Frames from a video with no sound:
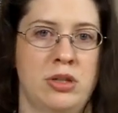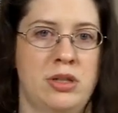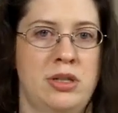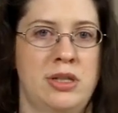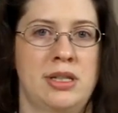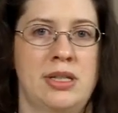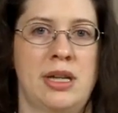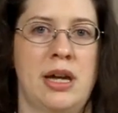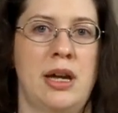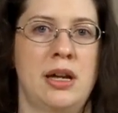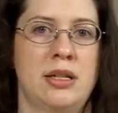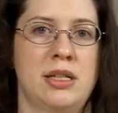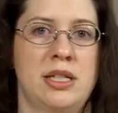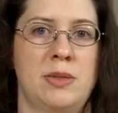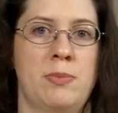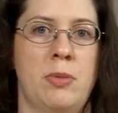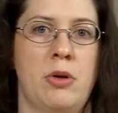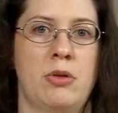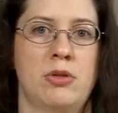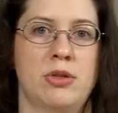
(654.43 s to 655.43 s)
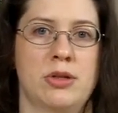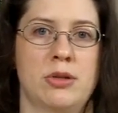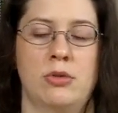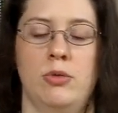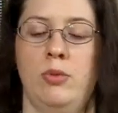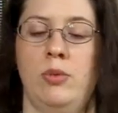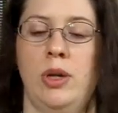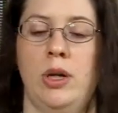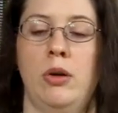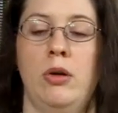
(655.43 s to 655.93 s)
Design spokes on a
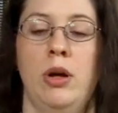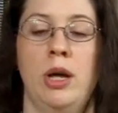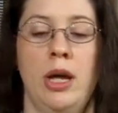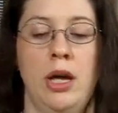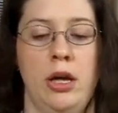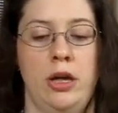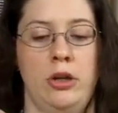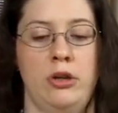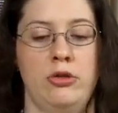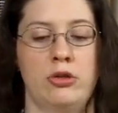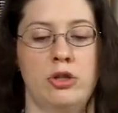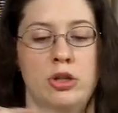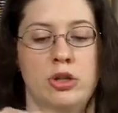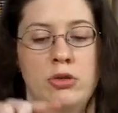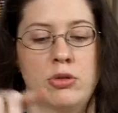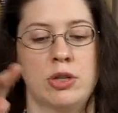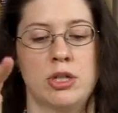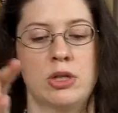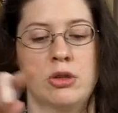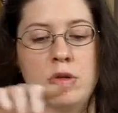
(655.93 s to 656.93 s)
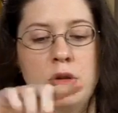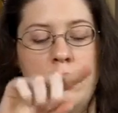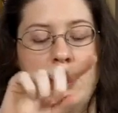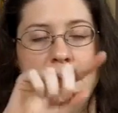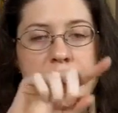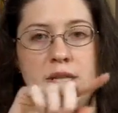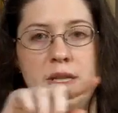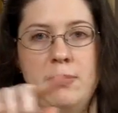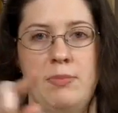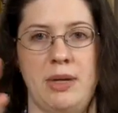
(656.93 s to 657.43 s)
wheel. You just
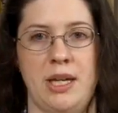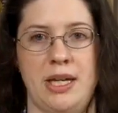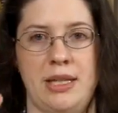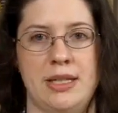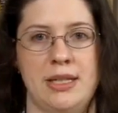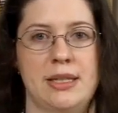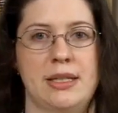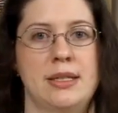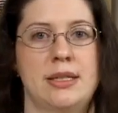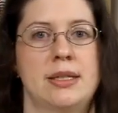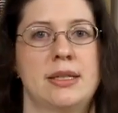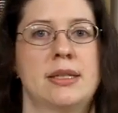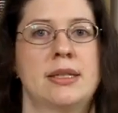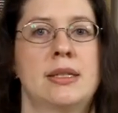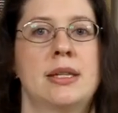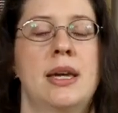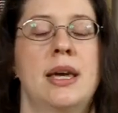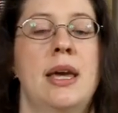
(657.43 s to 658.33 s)
crisscross the pieces